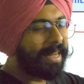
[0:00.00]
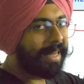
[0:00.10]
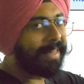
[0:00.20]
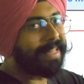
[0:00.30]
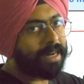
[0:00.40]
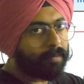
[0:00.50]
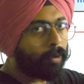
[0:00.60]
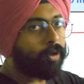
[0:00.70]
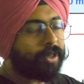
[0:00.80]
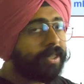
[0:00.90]
in that
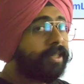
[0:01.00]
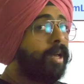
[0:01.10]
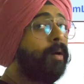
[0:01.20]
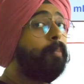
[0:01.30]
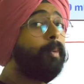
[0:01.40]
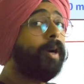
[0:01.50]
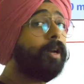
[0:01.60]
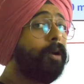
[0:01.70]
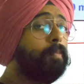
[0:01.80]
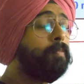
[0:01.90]
process
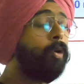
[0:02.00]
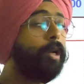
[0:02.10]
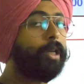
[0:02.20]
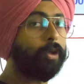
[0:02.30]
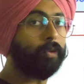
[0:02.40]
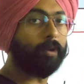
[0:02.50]
per molecule.